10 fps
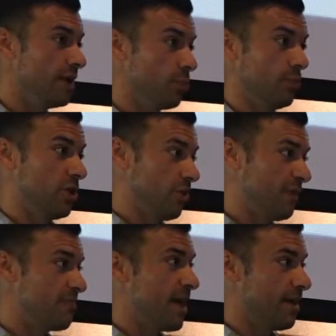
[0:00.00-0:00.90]
and
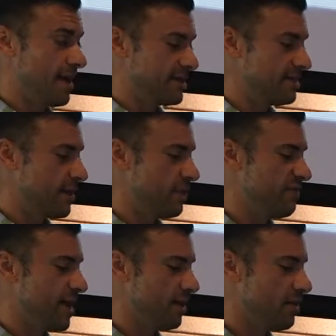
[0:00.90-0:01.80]
we've made, as I said,
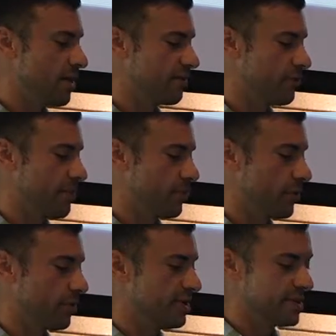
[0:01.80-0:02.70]
we've made a lot of great
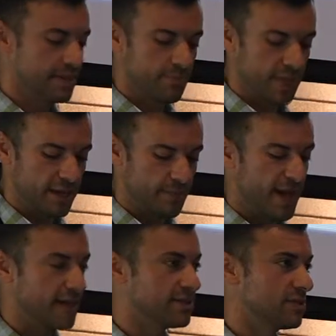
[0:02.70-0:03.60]
progress in the
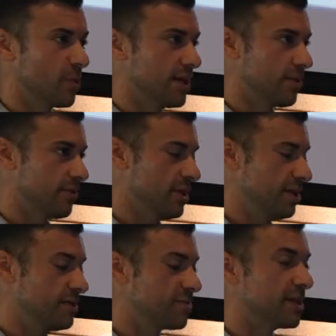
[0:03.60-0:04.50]
past 20, 30
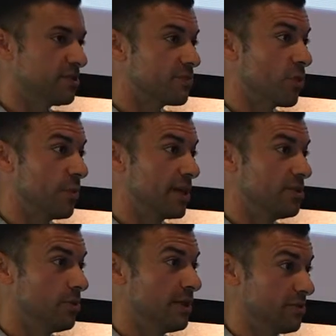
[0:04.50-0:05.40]
years, but there's more we can
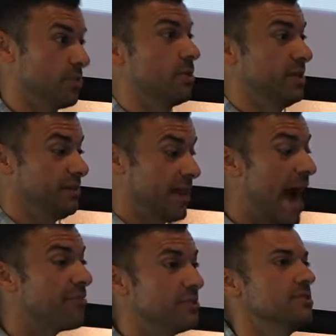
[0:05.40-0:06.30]
do, and there's more we
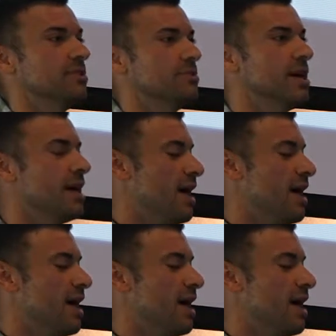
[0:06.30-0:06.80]
have to do.